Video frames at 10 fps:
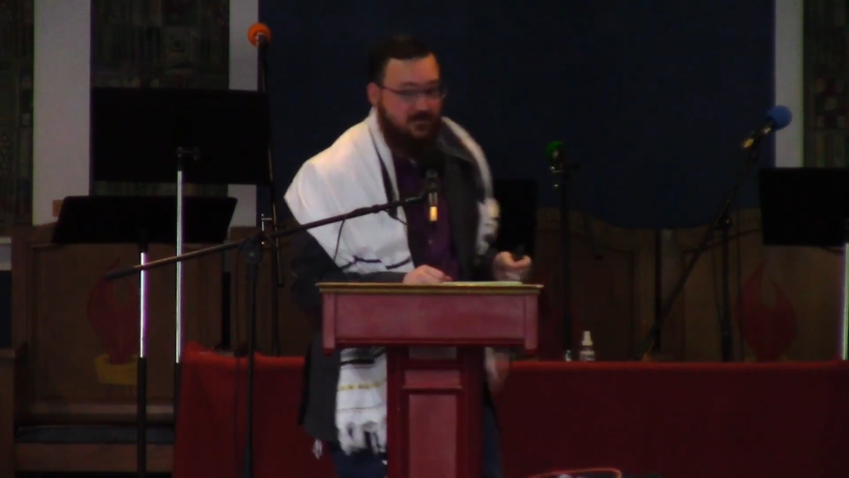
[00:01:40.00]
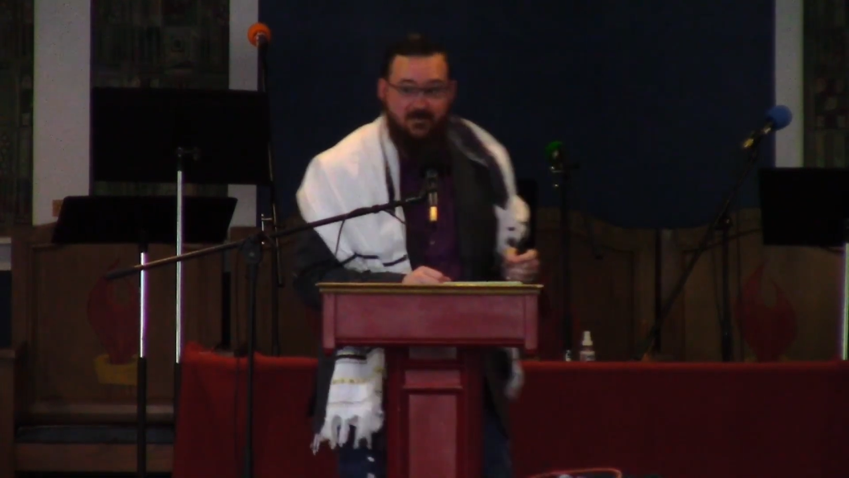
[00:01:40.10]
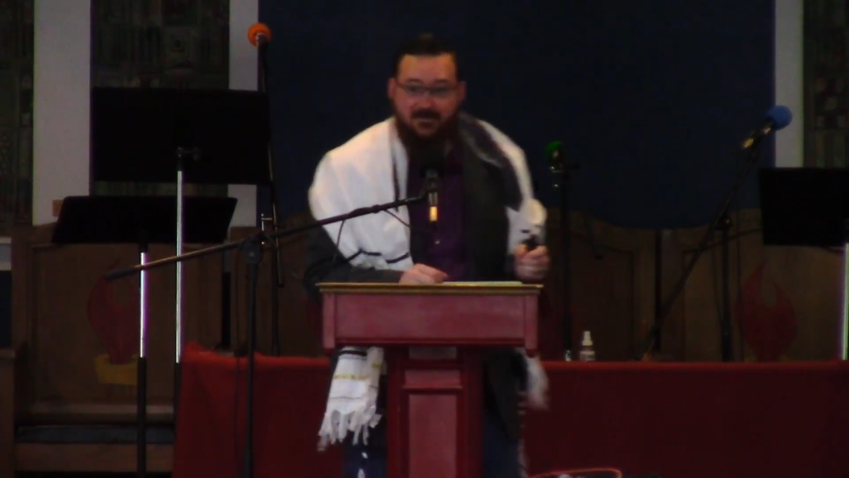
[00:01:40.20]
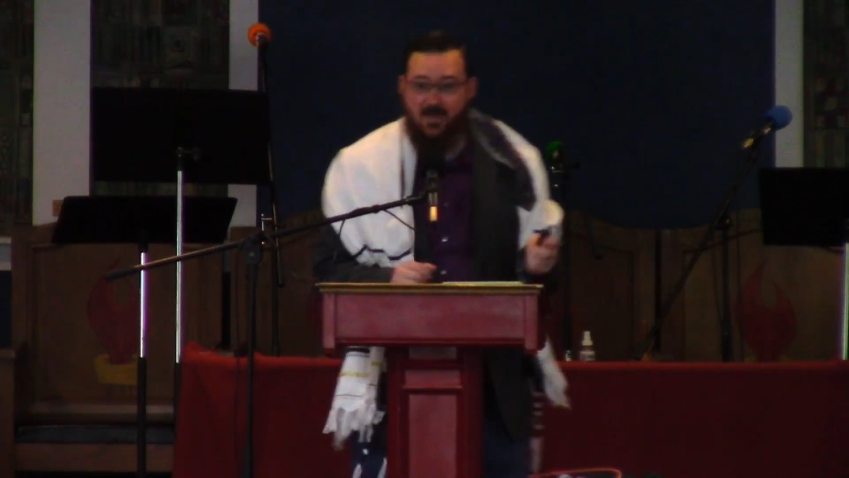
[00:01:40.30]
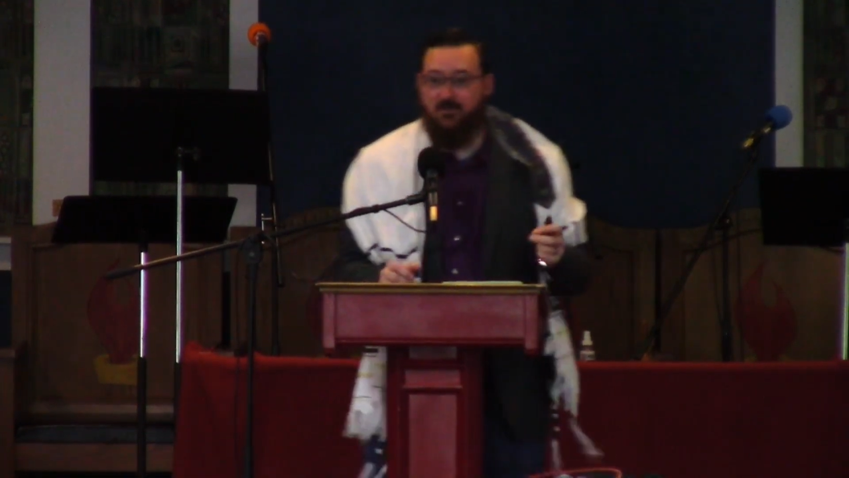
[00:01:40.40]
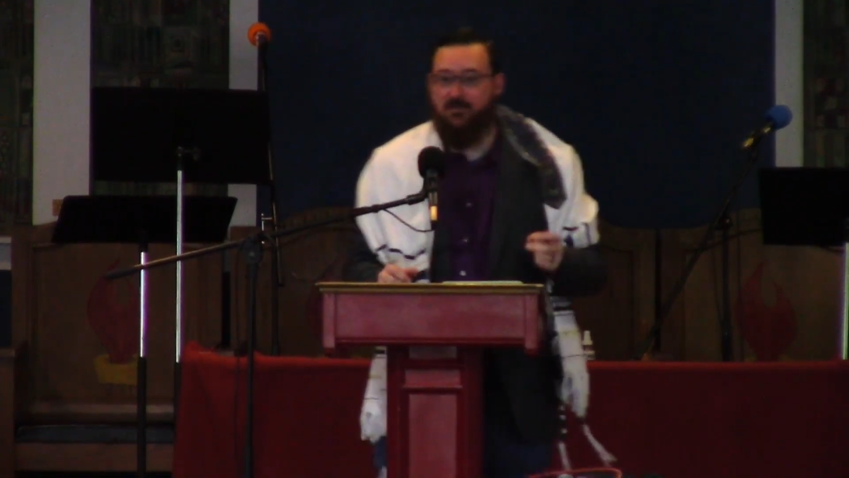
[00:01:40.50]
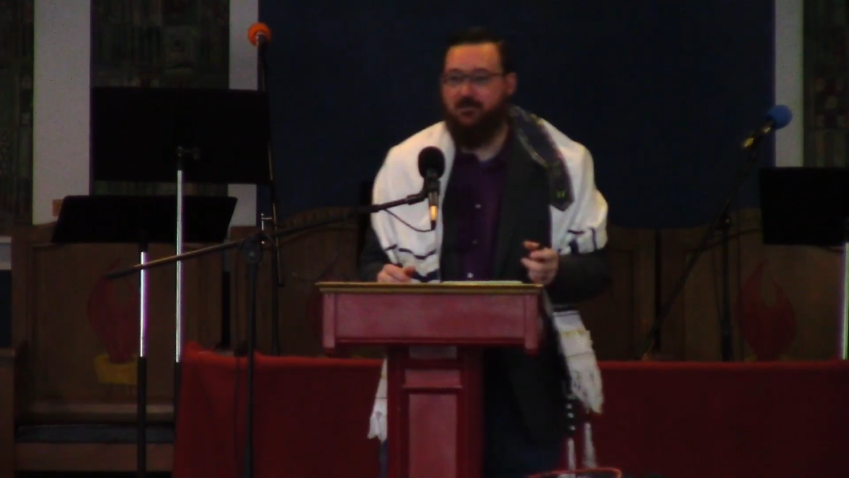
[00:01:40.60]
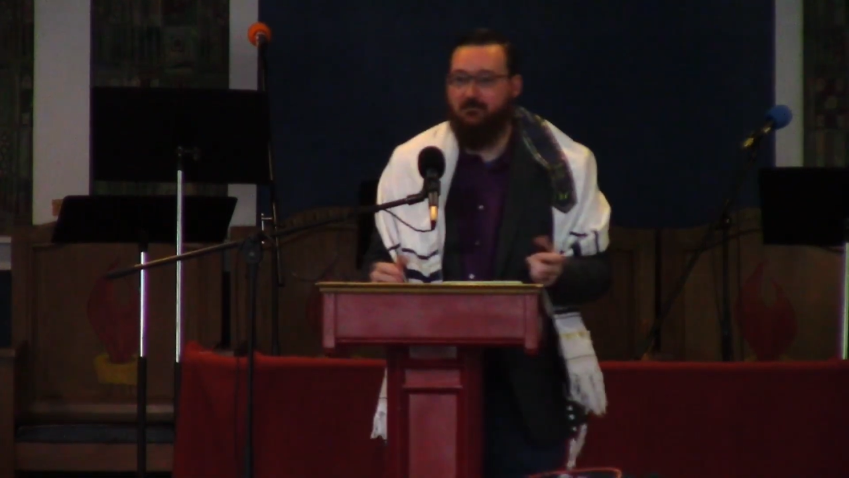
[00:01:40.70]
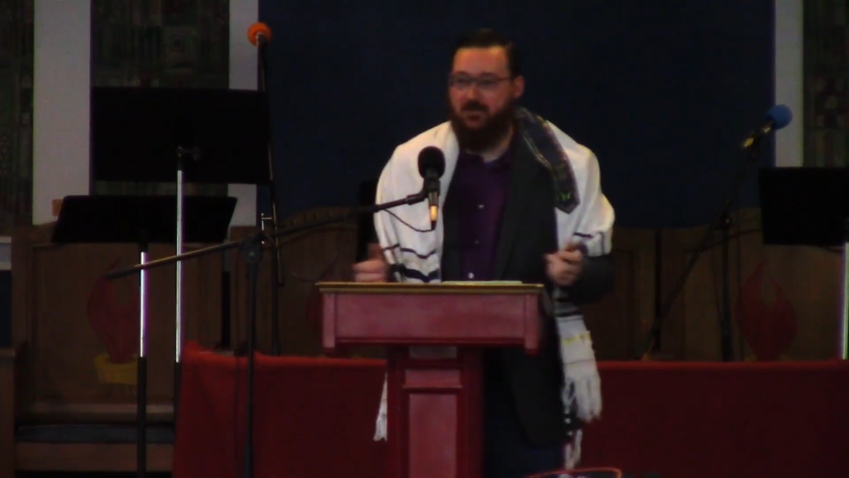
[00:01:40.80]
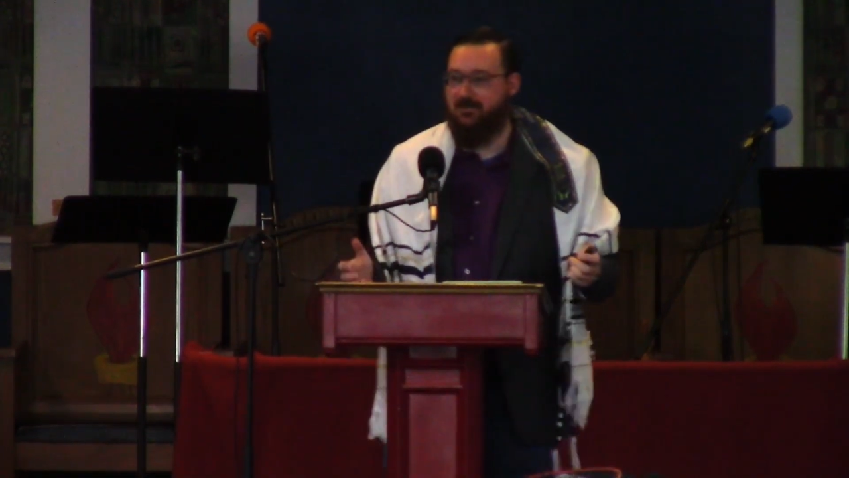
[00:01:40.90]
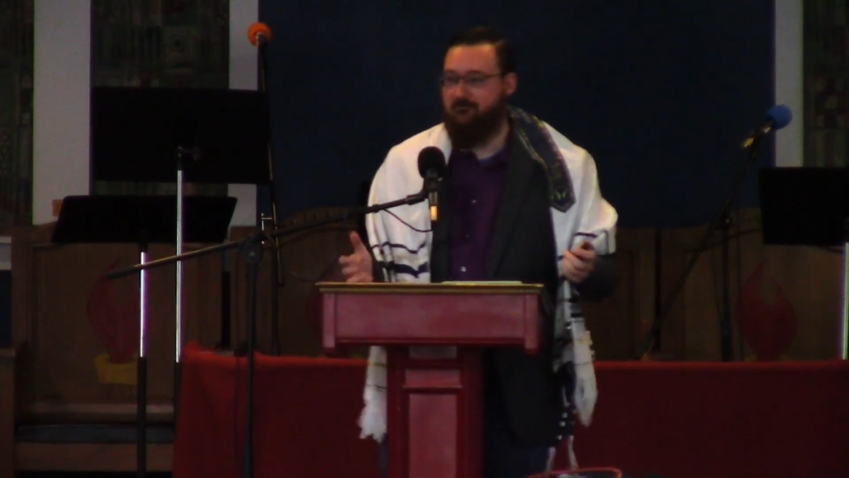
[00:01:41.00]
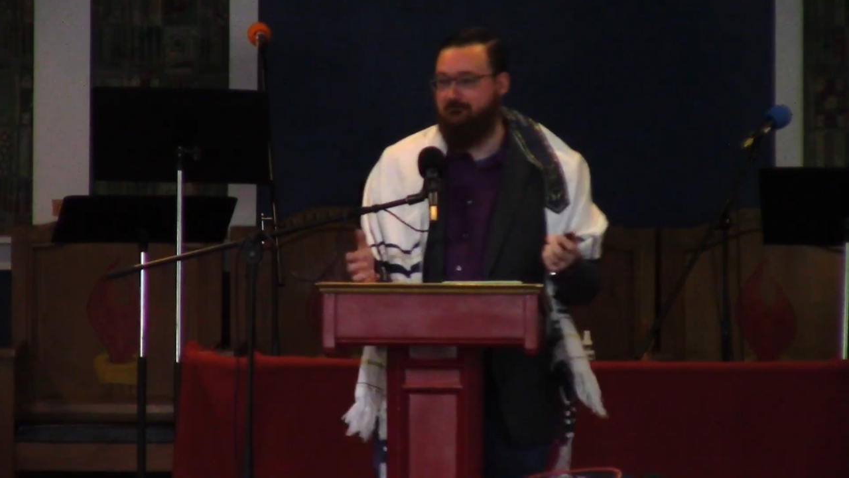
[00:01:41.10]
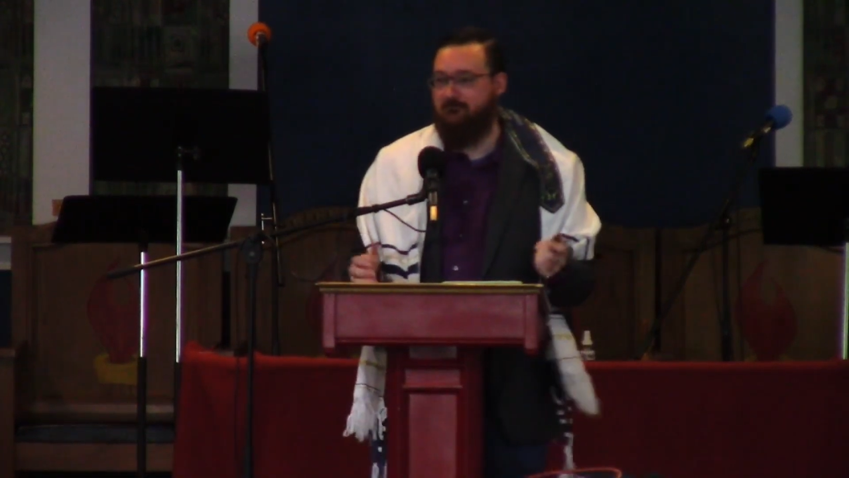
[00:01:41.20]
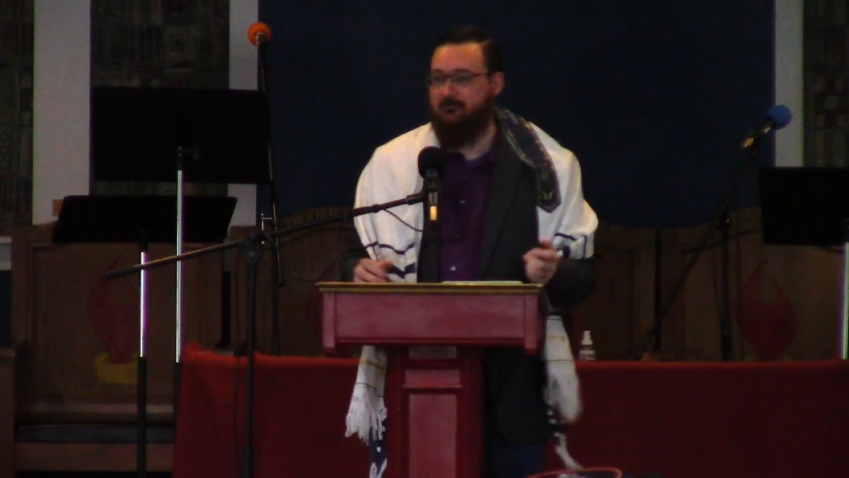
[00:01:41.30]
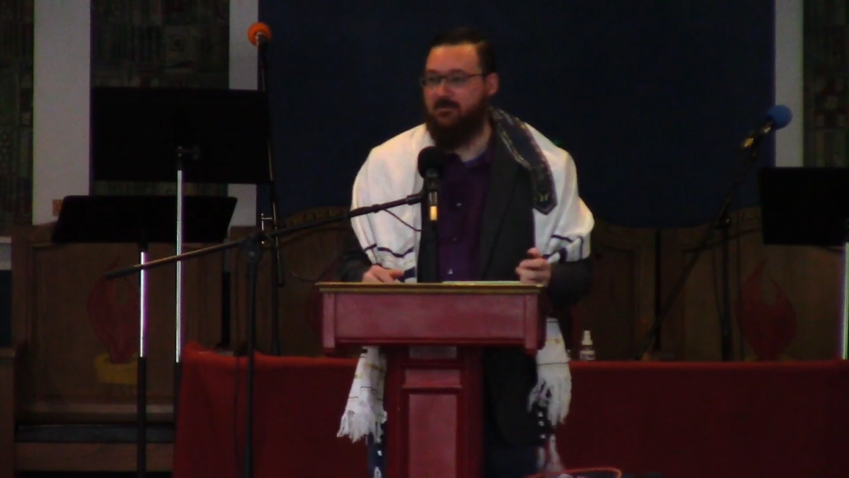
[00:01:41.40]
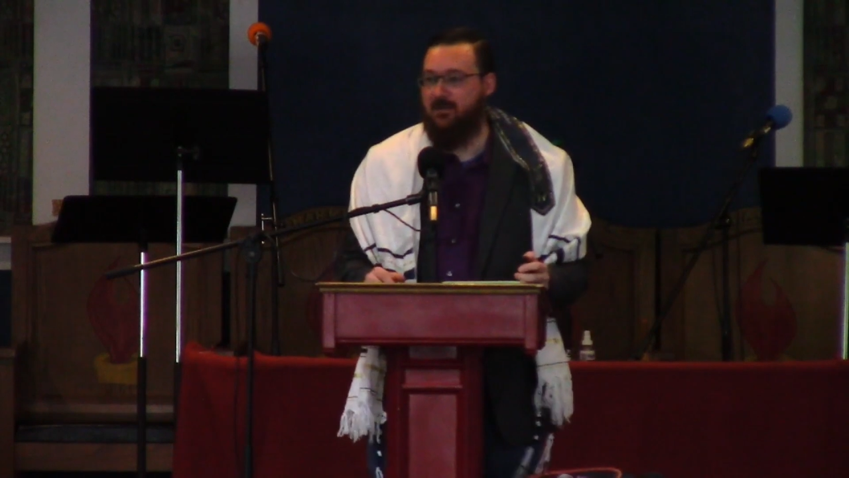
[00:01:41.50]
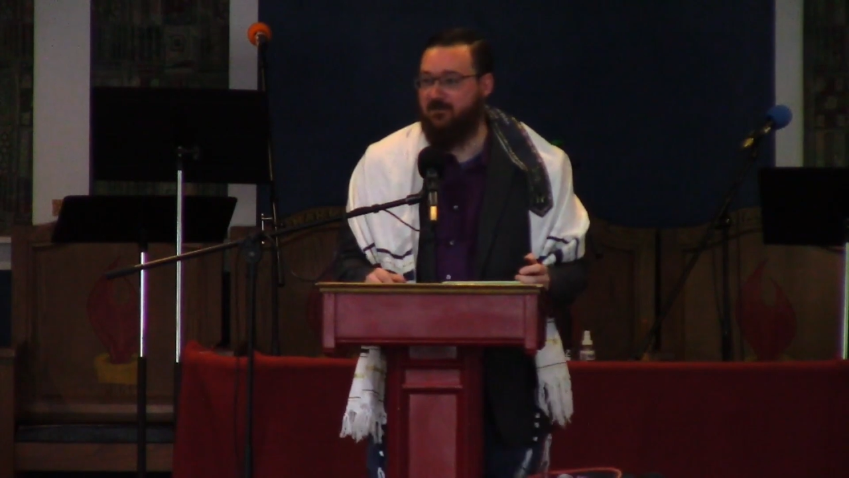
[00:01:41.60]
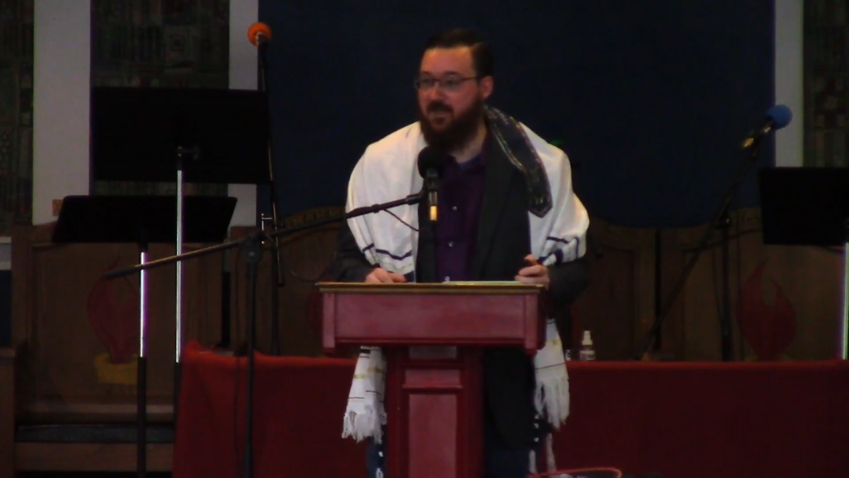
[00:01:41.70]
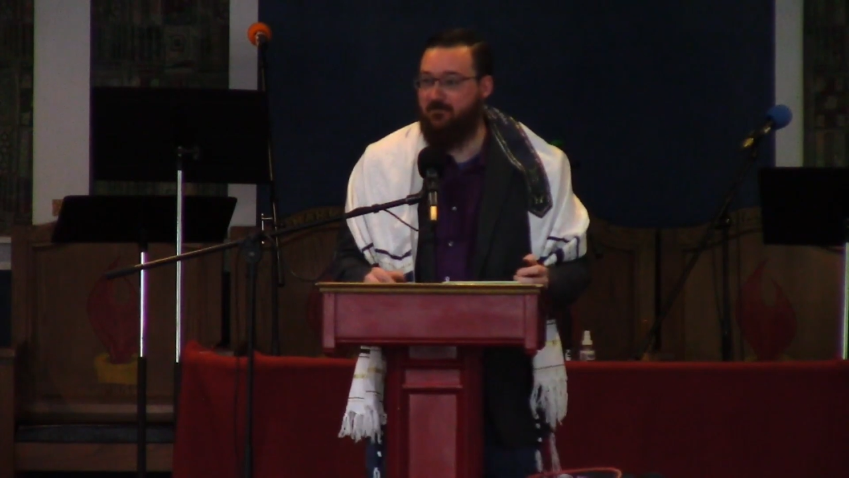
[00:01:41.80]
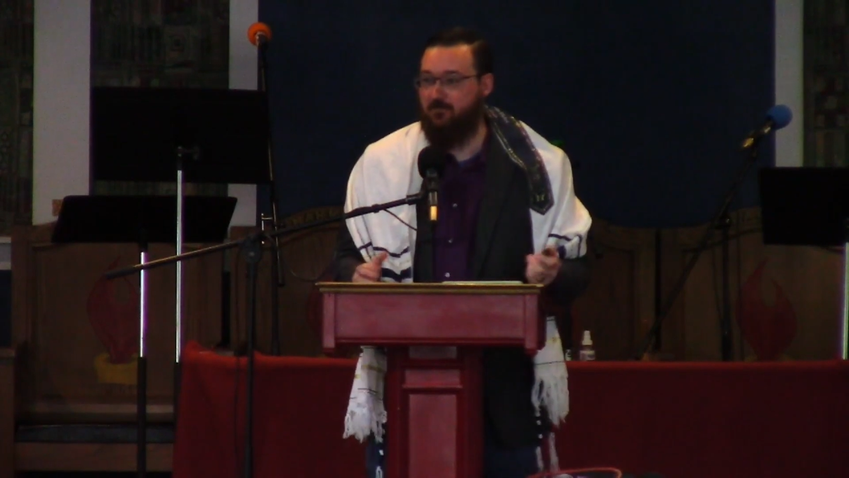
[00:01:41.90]
Sabbath. It's kind of
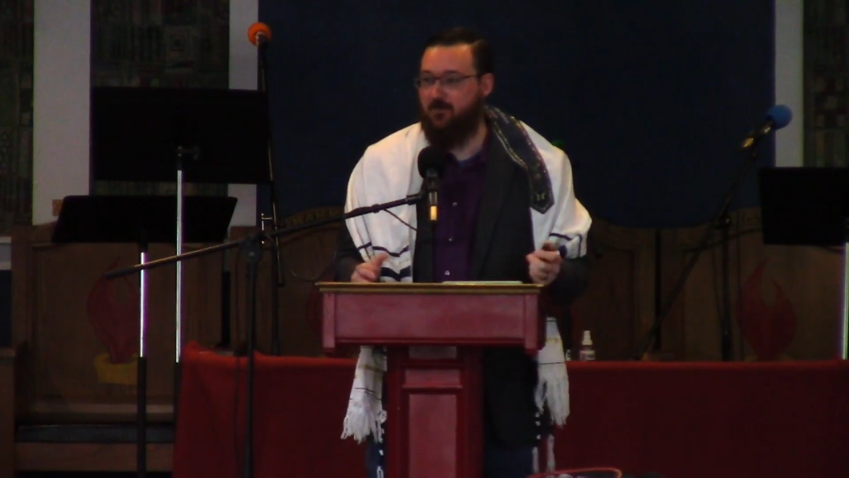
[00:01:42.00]
a given.